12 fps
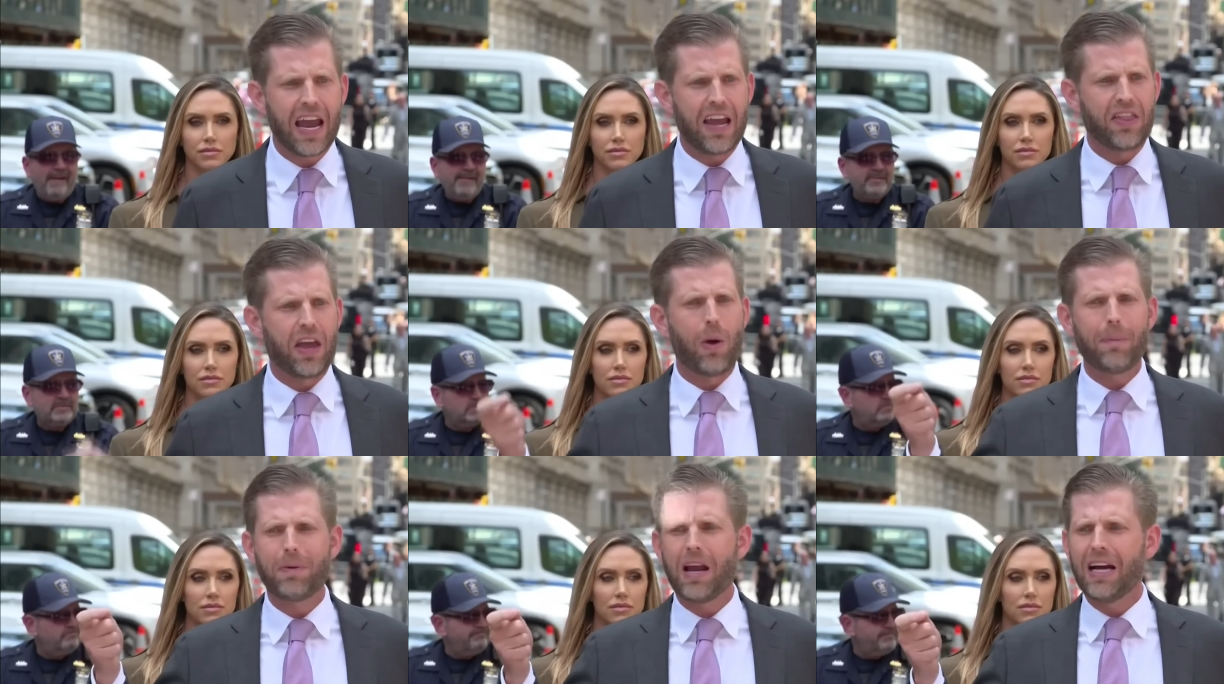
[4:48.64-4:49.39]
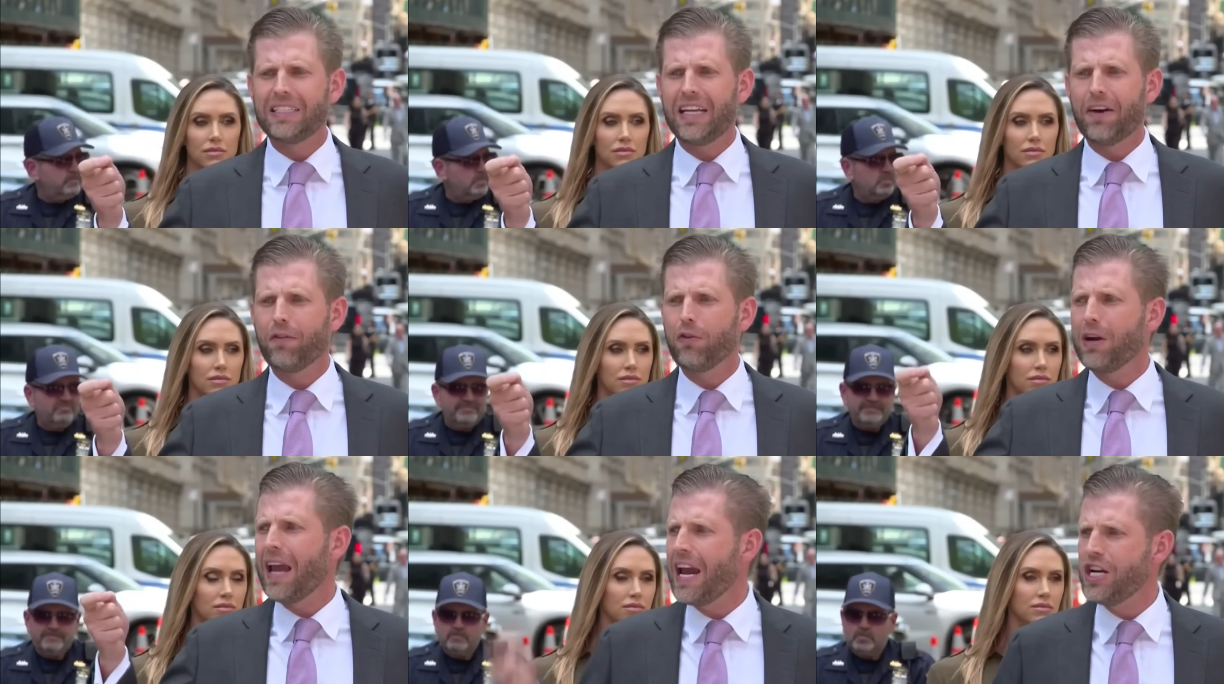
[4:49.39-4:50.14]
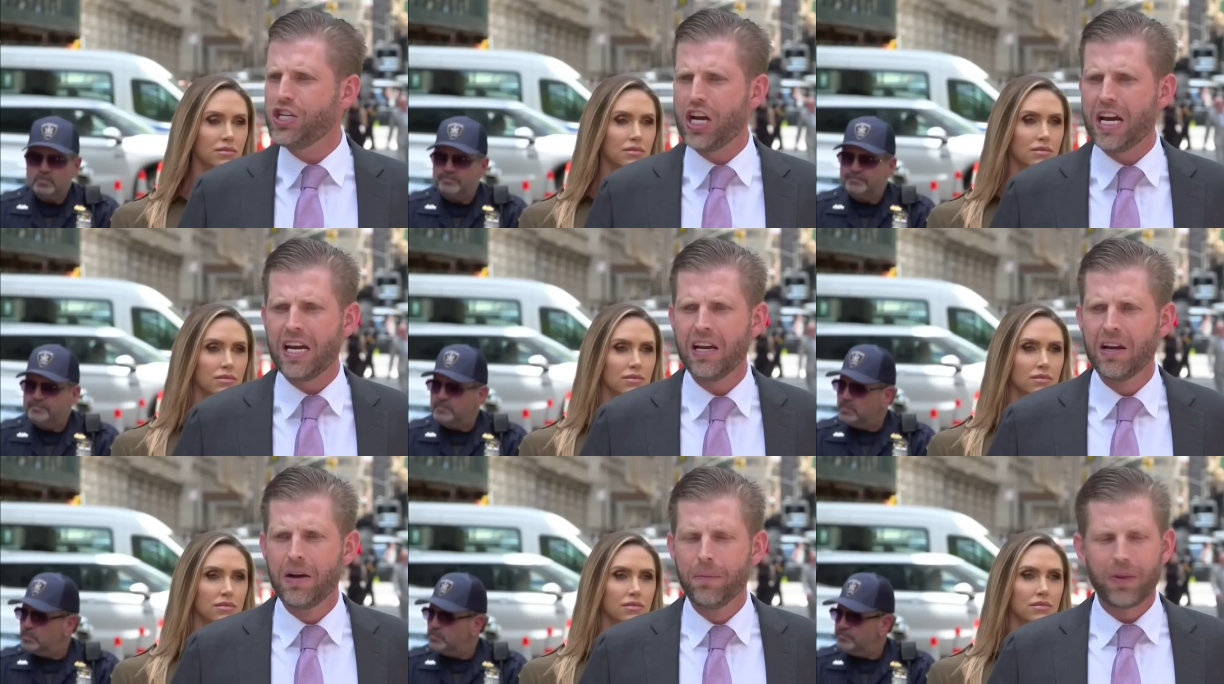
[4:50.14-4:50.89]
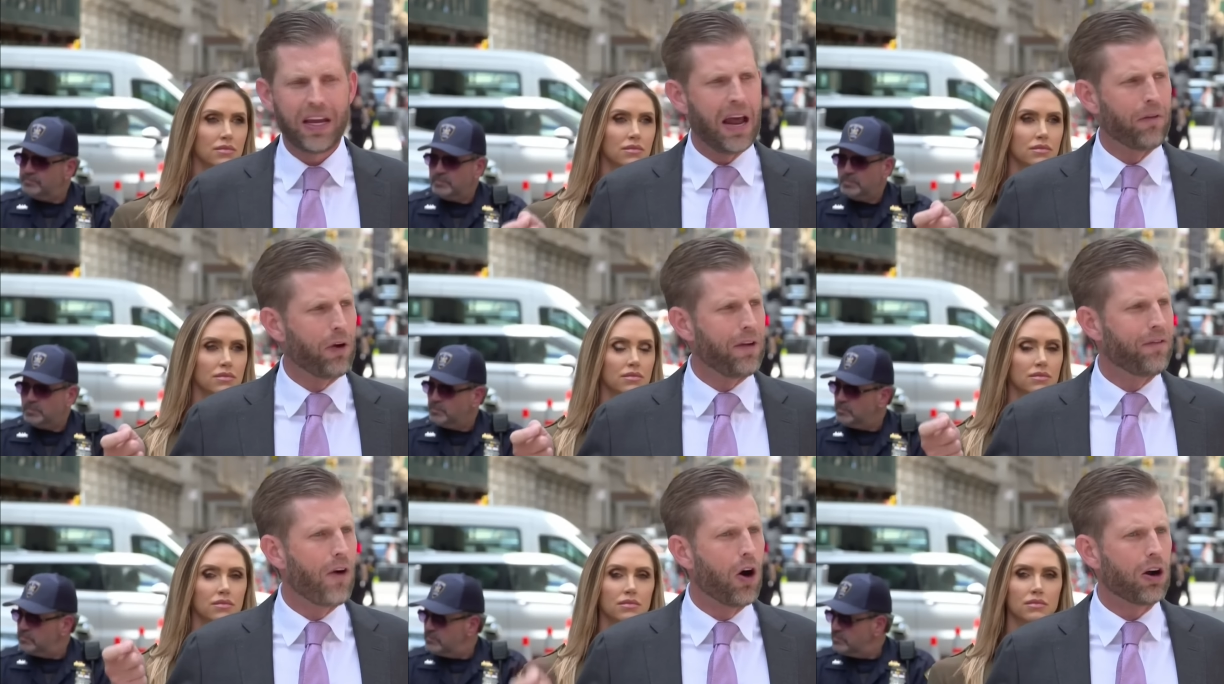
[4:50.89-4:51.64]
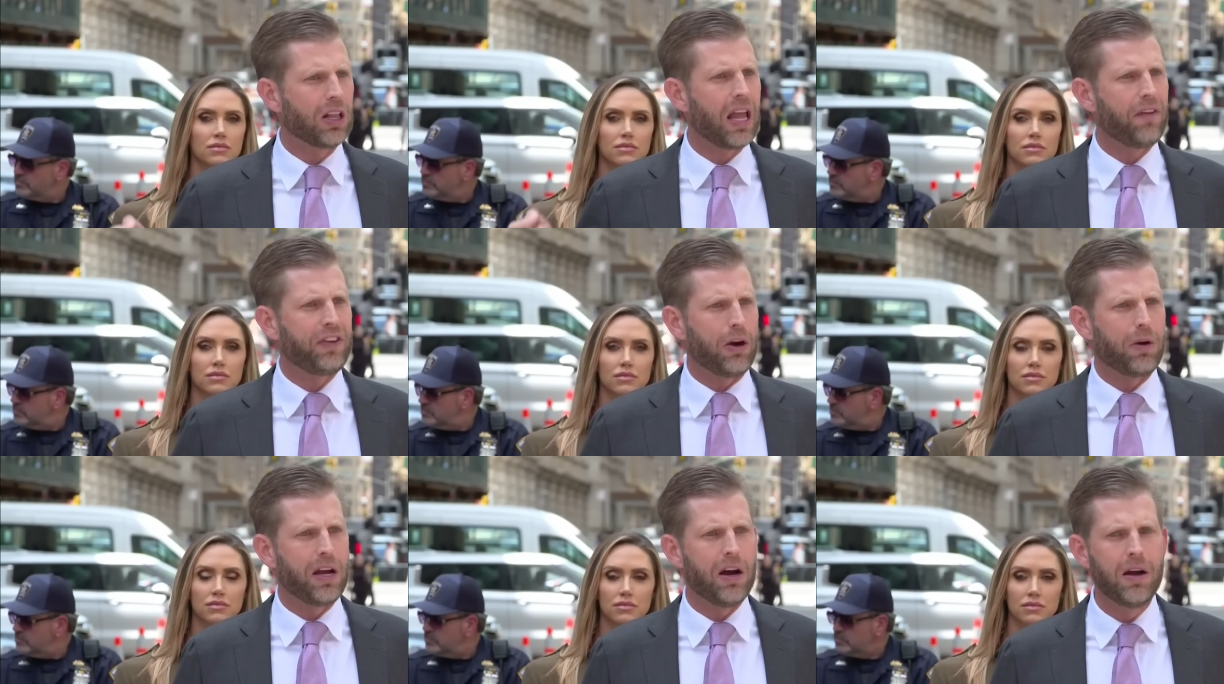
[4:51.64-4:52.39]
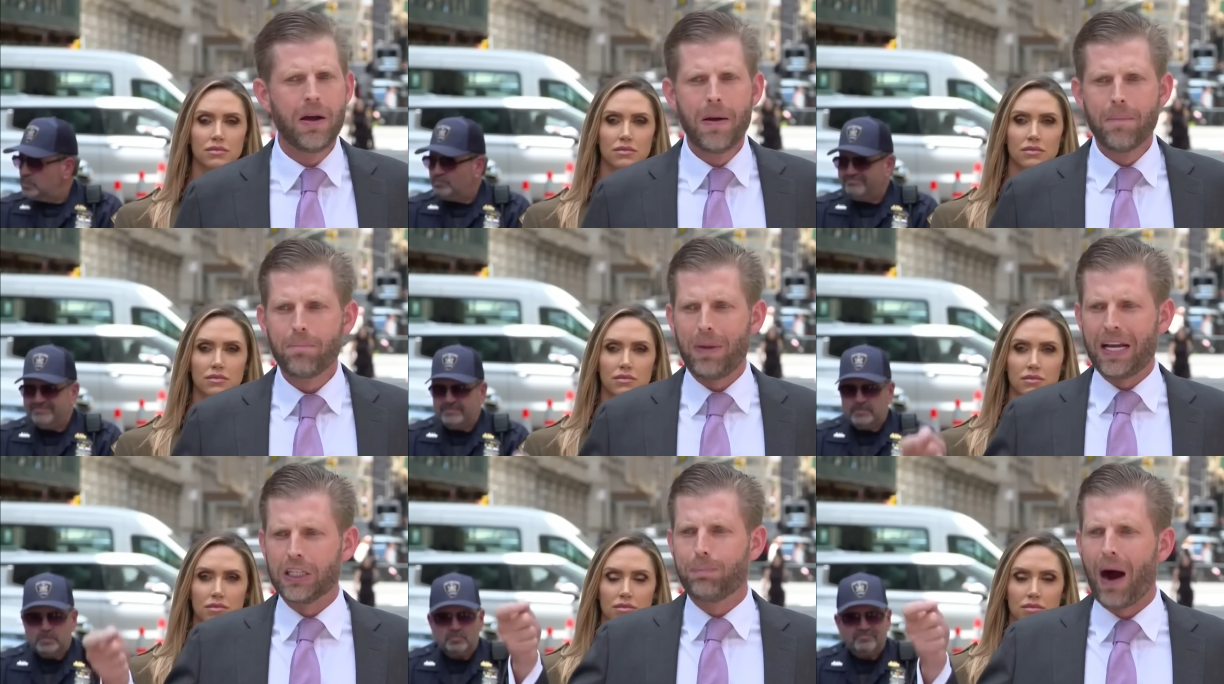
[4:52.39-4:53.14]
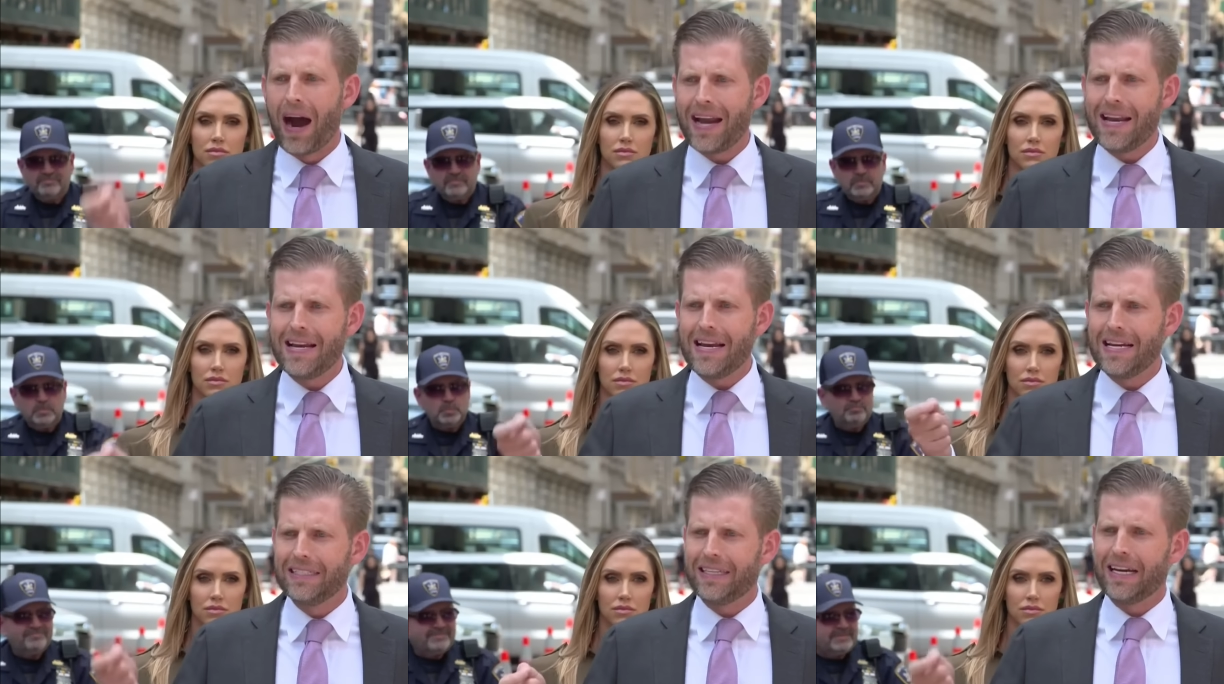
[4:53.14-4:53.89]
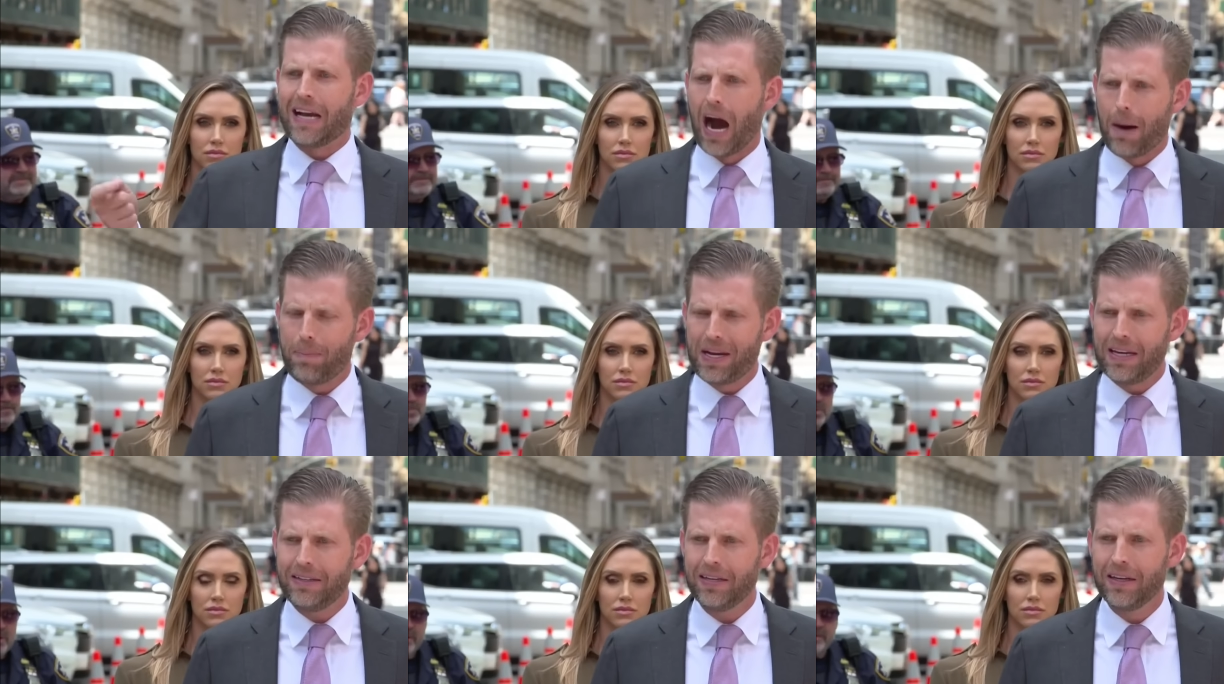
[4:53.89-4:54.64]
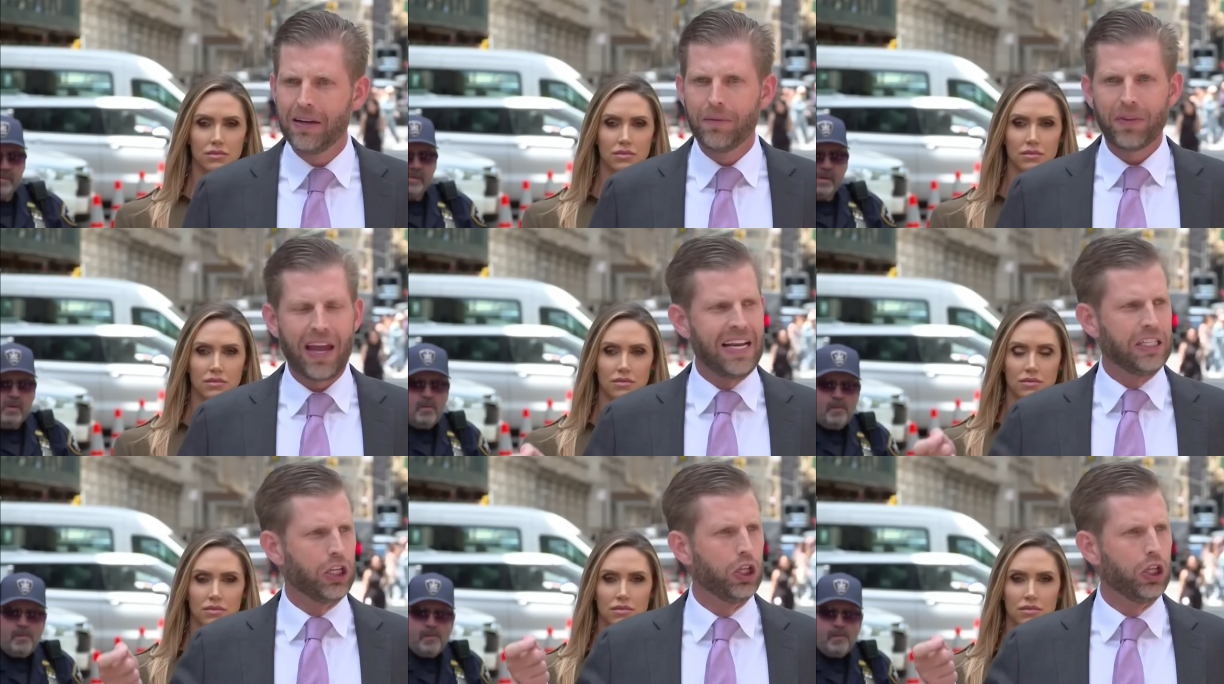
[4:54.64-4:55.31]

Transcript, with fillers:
Speaker 1: A. They weaponized every A G in every far left area, because Biden is incompetent and he's